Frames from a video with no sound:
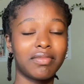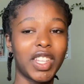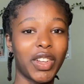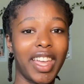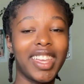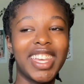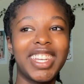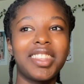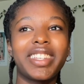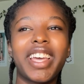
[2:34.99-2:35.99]
Okay, and
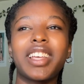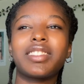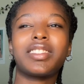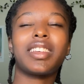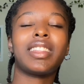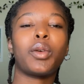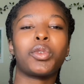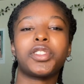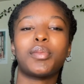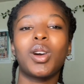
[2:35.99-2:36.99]
in the tests that were
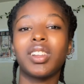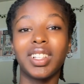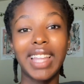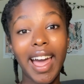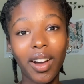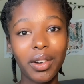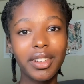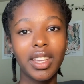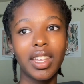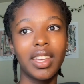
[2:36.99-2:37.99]
spoken
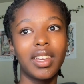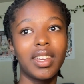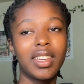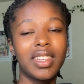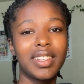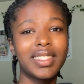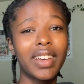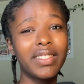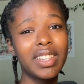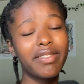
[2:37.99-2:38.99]
aloud,
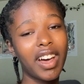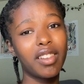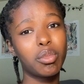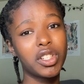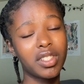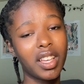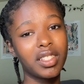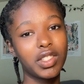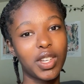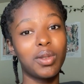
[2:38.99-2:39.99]

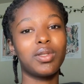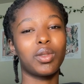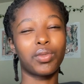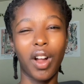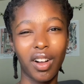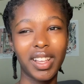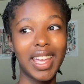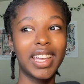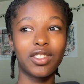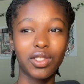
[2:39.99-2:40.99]
75% chose the wrong
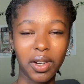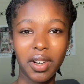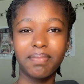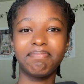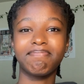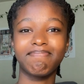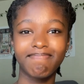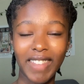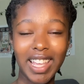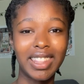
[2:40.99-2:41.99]
answer,
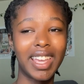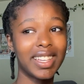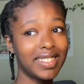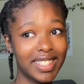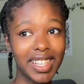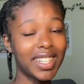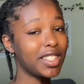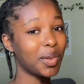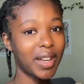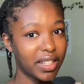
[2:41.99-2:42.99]
and they conceded
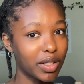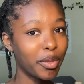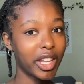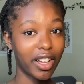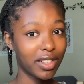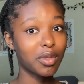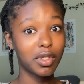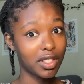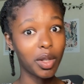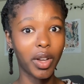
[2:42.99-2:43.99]
to what everybody else
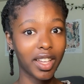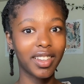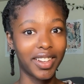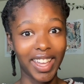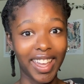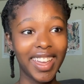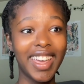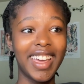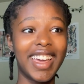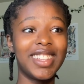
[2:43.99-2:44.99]
was doing, okay?
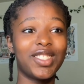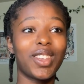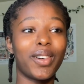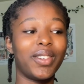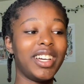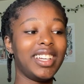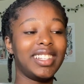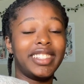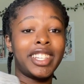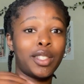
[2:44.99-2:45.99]
And so
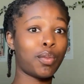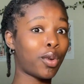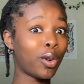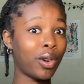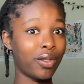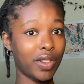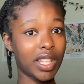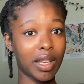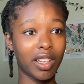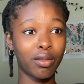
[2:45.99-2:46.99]
this proved
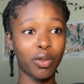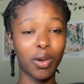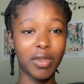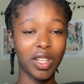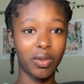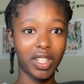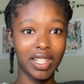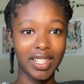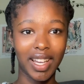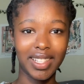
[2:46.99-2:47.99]
that conformity really
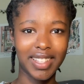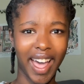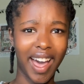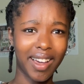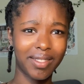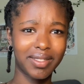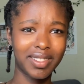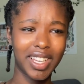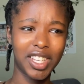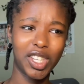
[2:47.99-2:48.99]
does have
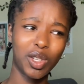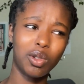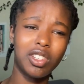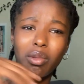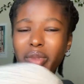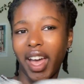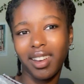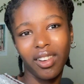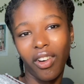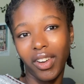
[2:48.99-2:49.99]
a huge
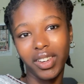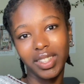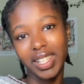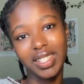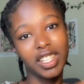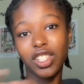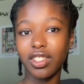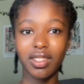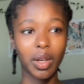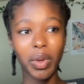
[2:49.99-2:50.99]
impact on the
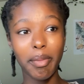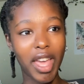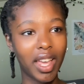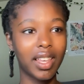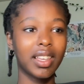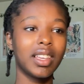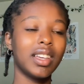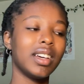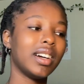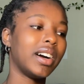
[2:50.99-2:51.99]
decisions that we make.
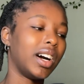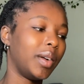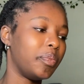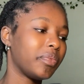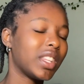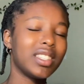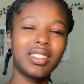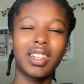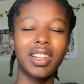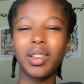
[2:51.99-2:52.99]
This
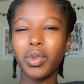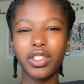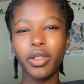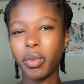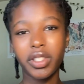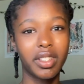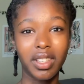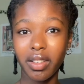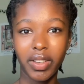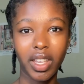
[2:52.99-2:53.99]
study was super
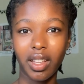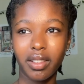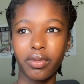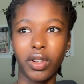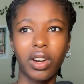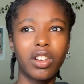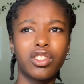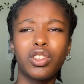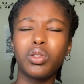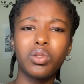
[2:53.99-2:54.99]
significant for
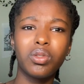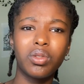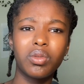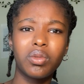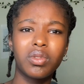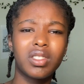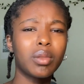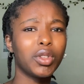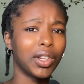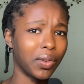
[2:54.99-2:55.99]
2
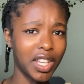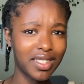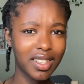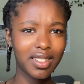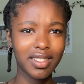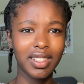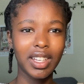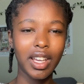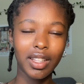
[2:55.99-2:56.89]
similar reasons.